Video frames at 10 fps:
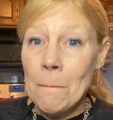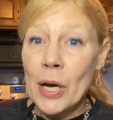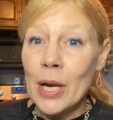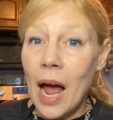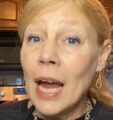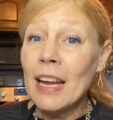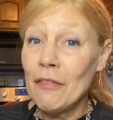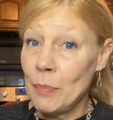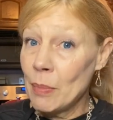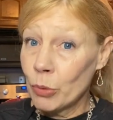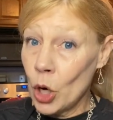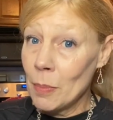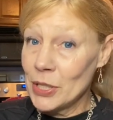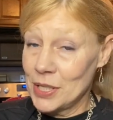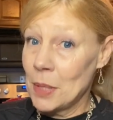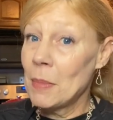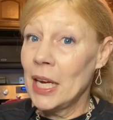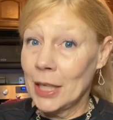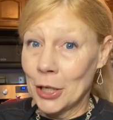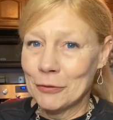but I have been promised a
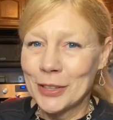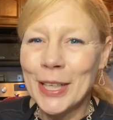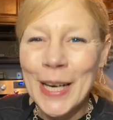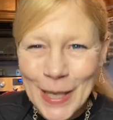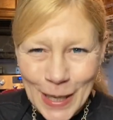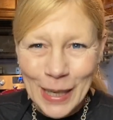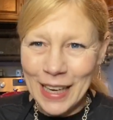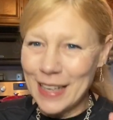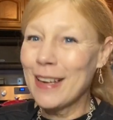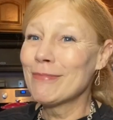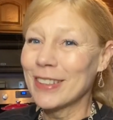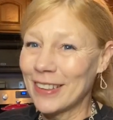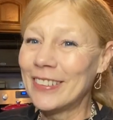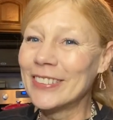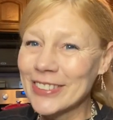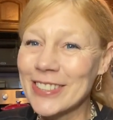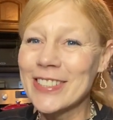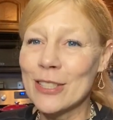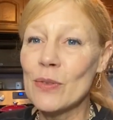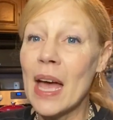makeover and I'm gonna hold her
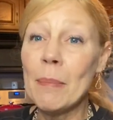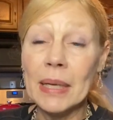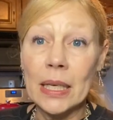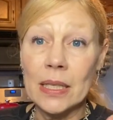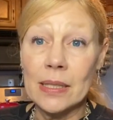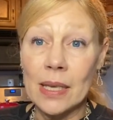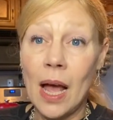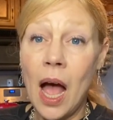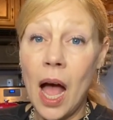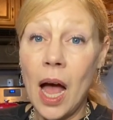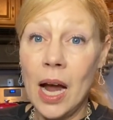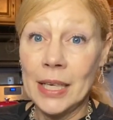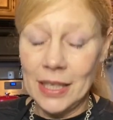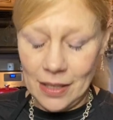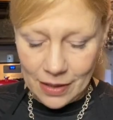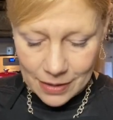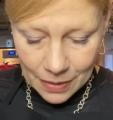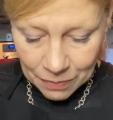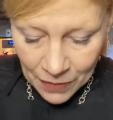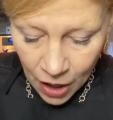to that because I need it.
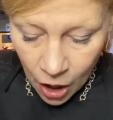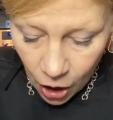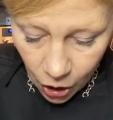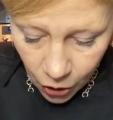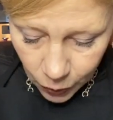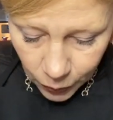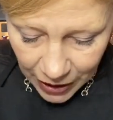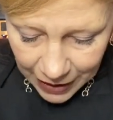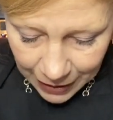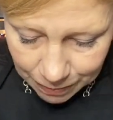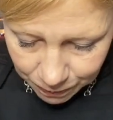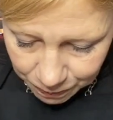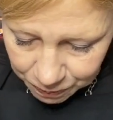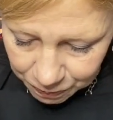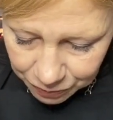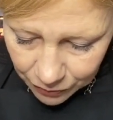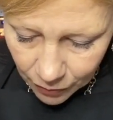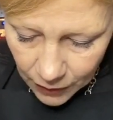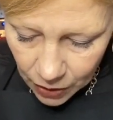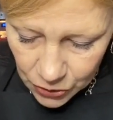Alrighty,
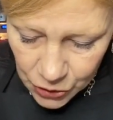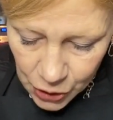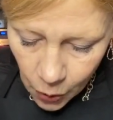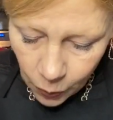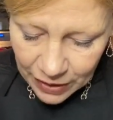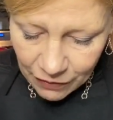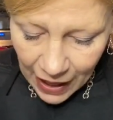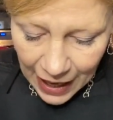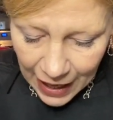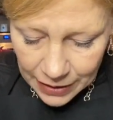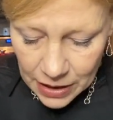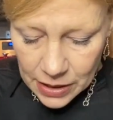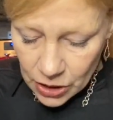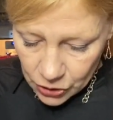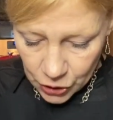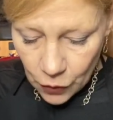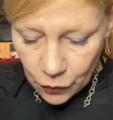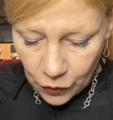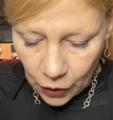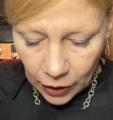so we've added so
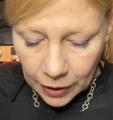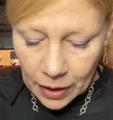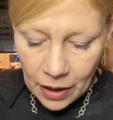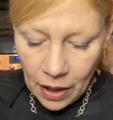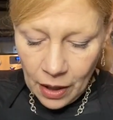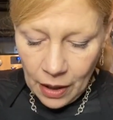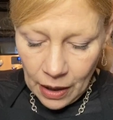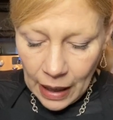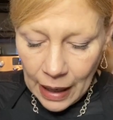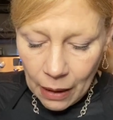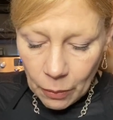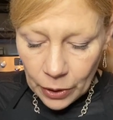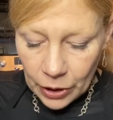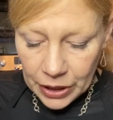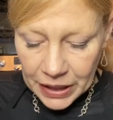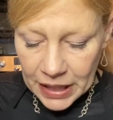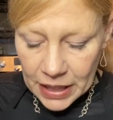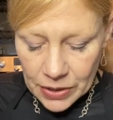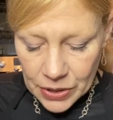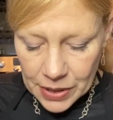far our
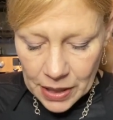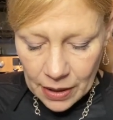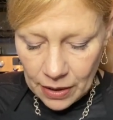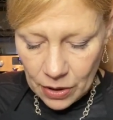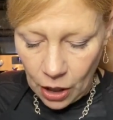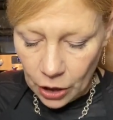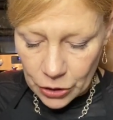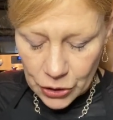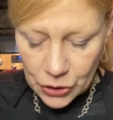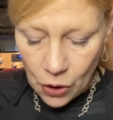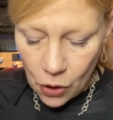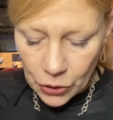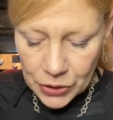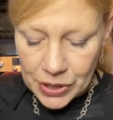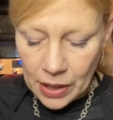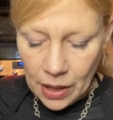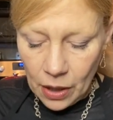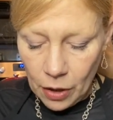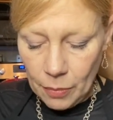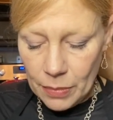yeast, our salt,
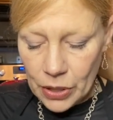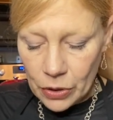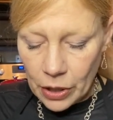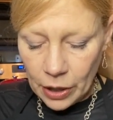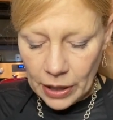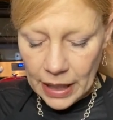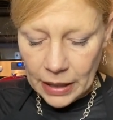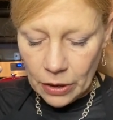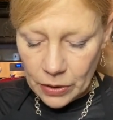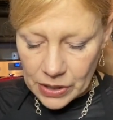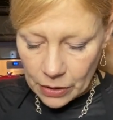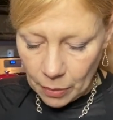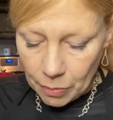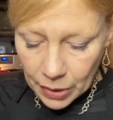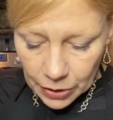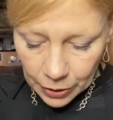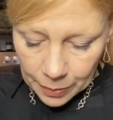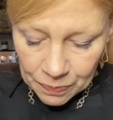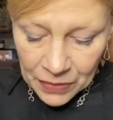our milk, our egg yolks, and our butter.